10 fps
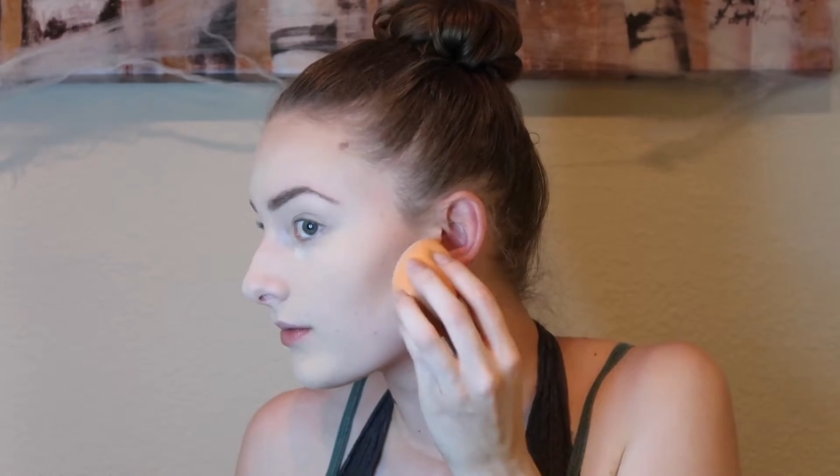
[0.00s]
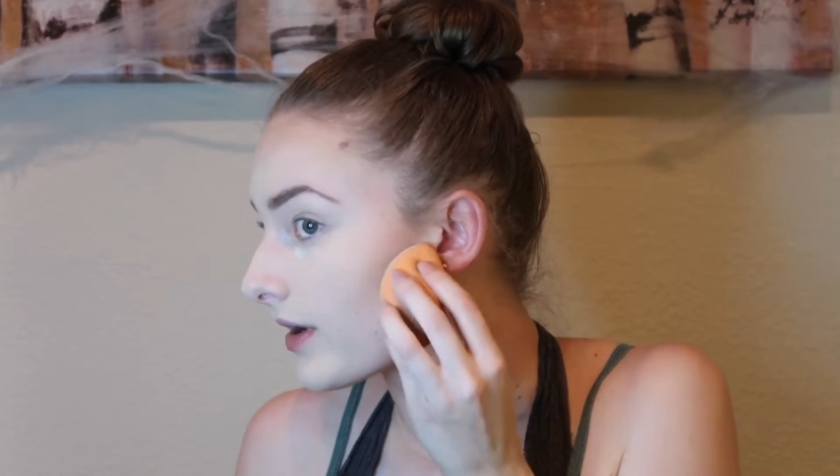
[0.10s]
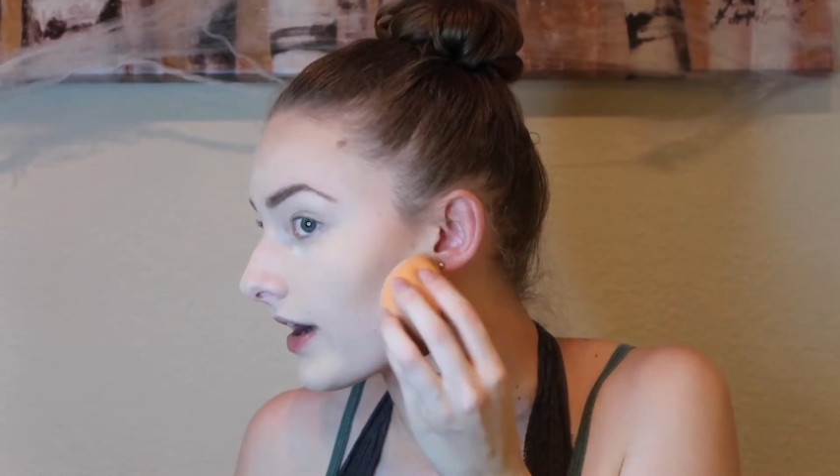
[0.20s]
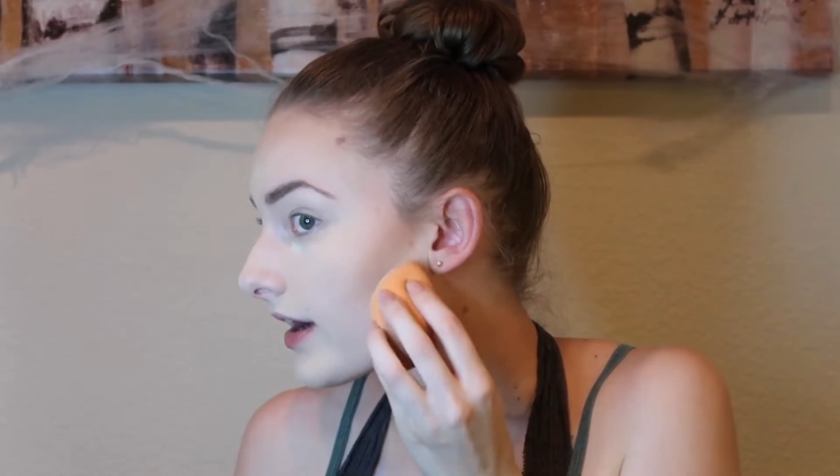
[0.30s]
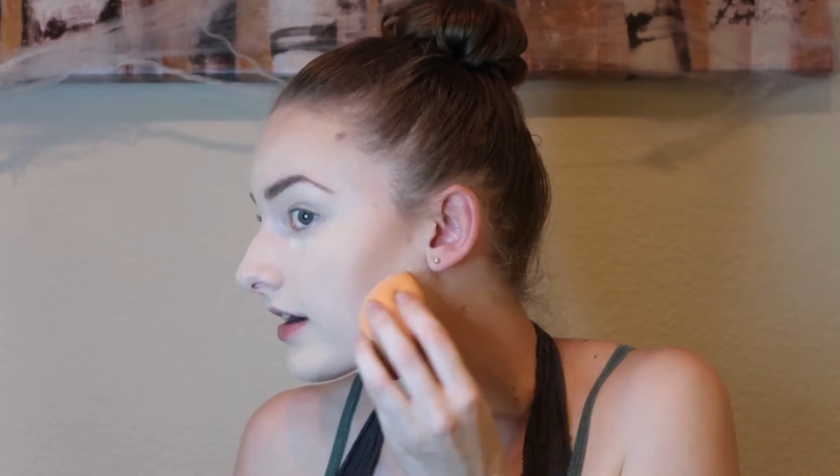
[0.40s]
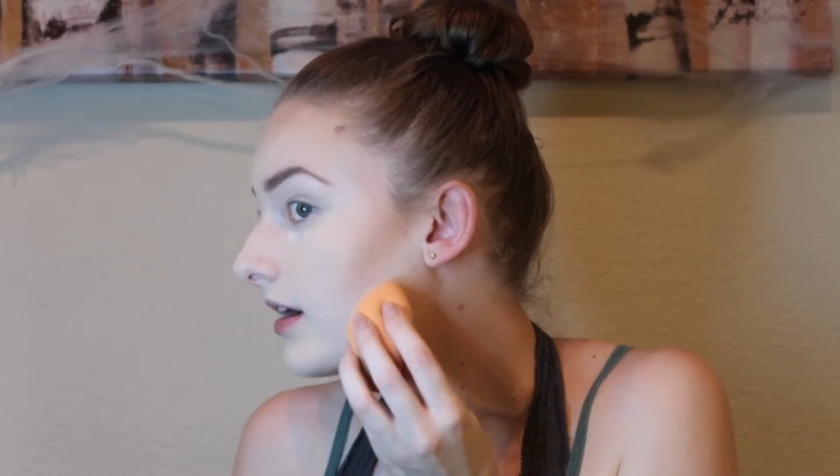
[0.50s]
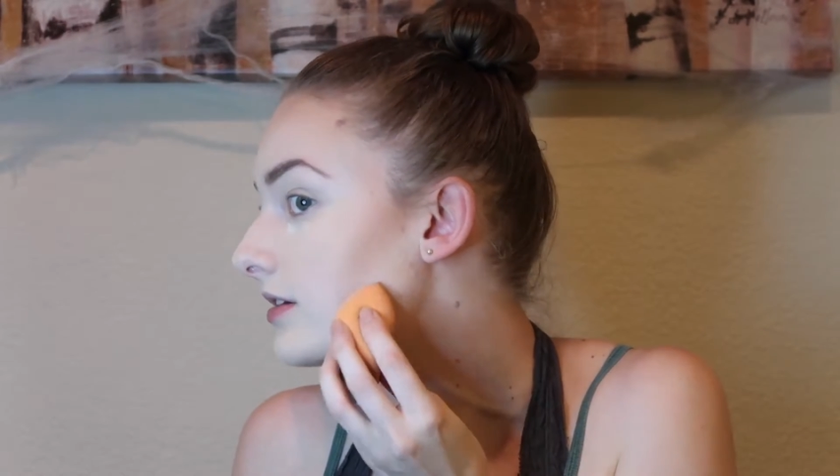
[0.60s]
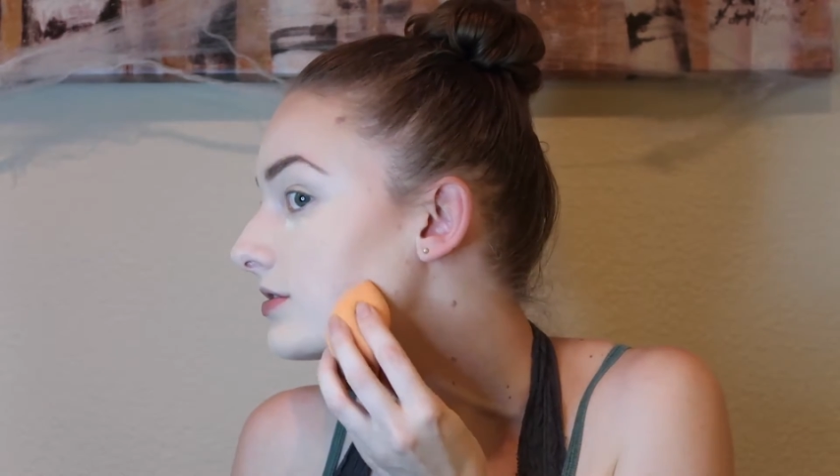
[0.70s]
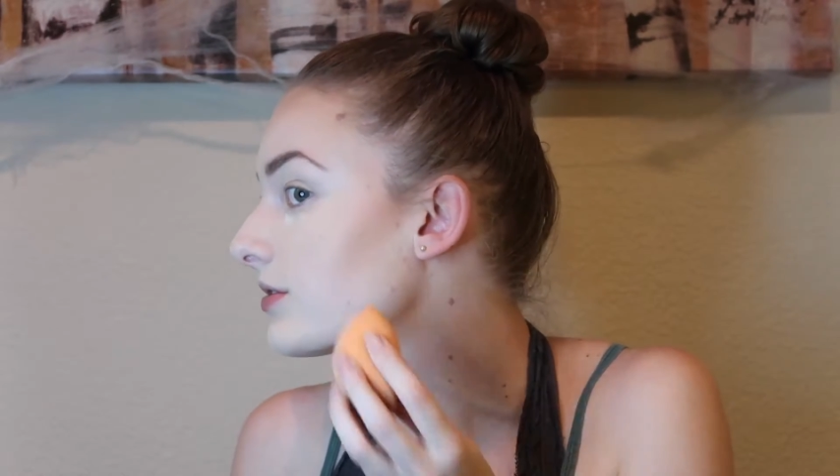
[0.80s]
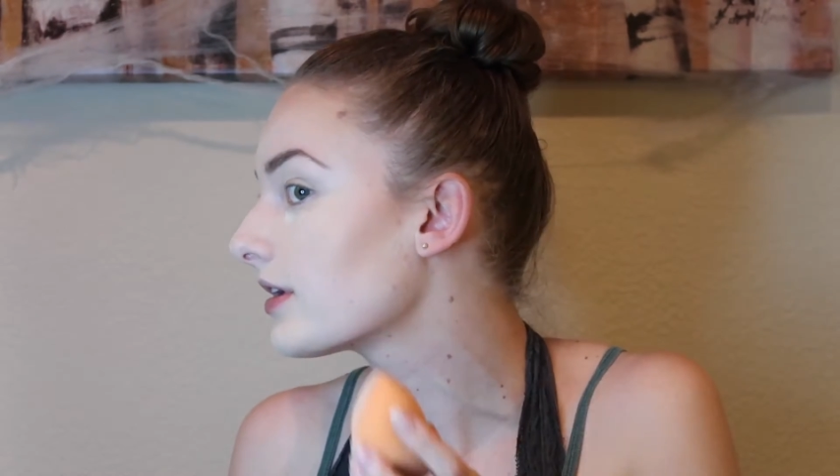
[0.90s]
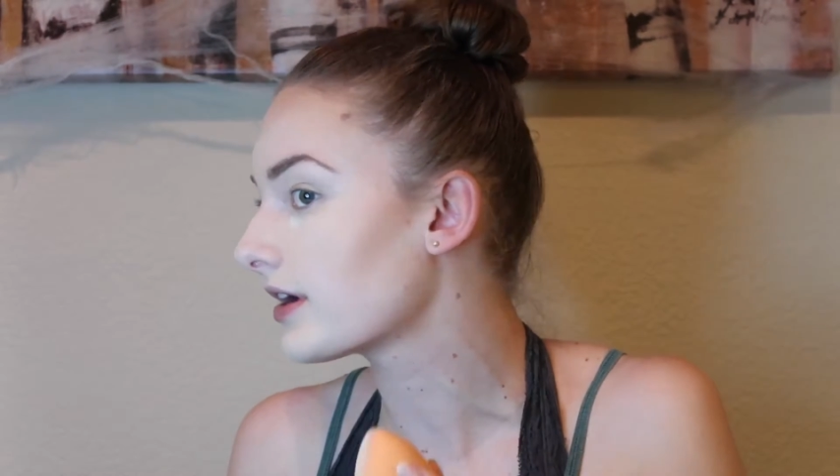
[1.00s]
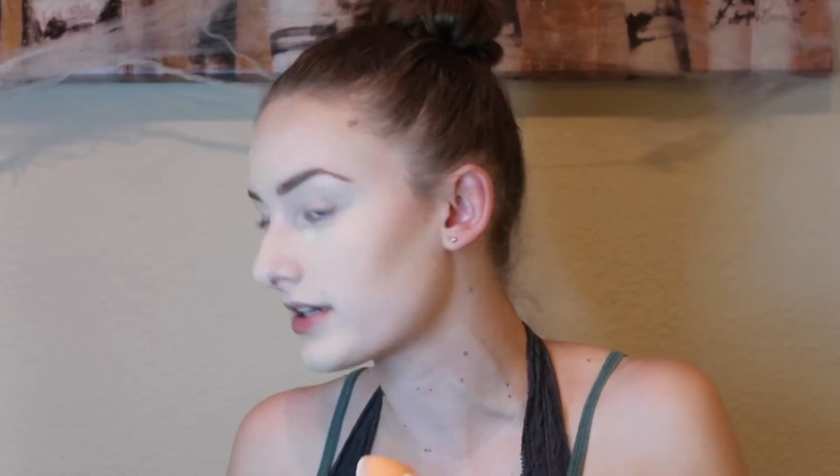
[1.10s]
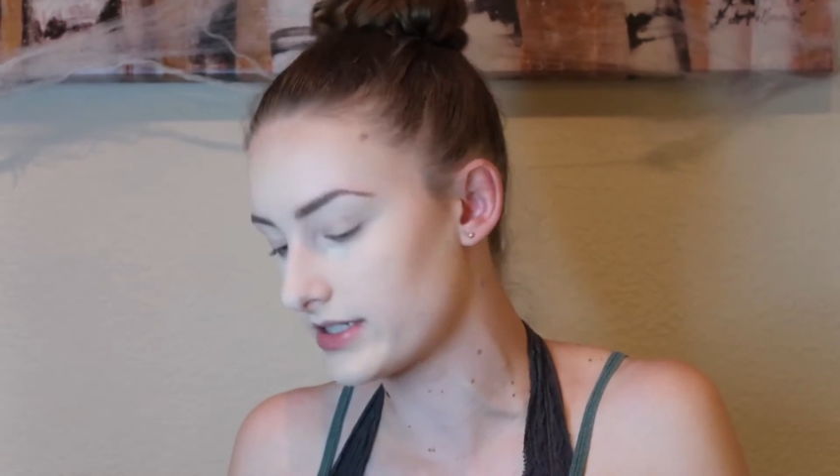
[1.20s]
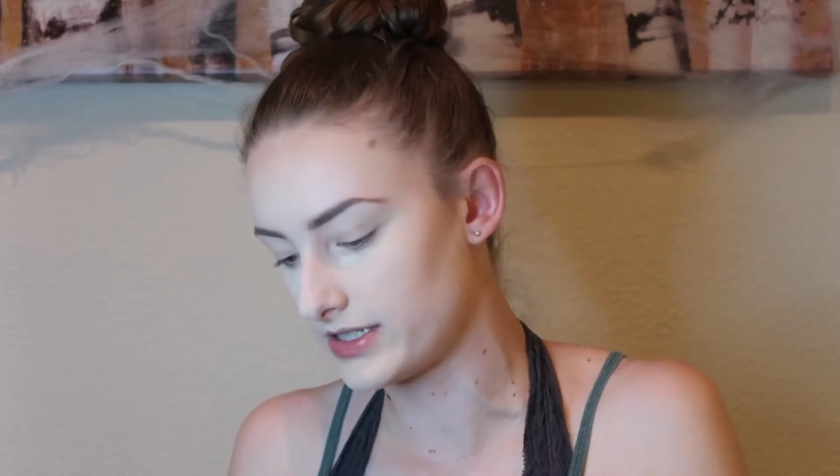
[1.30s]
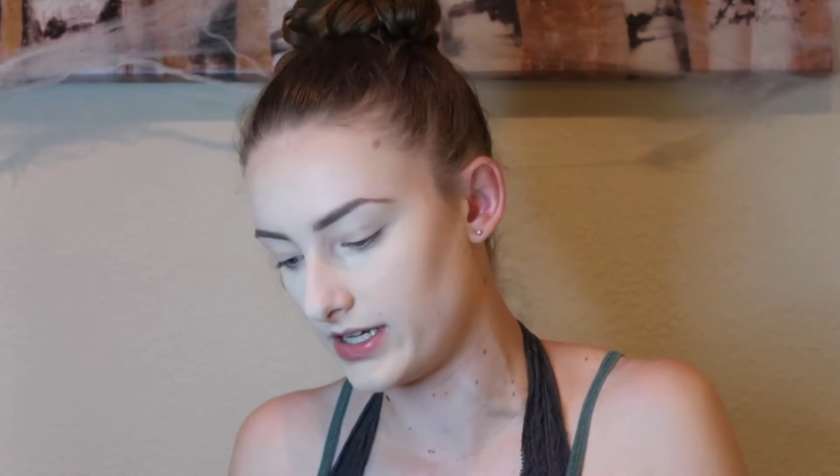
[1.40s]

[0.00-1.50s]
where I contoured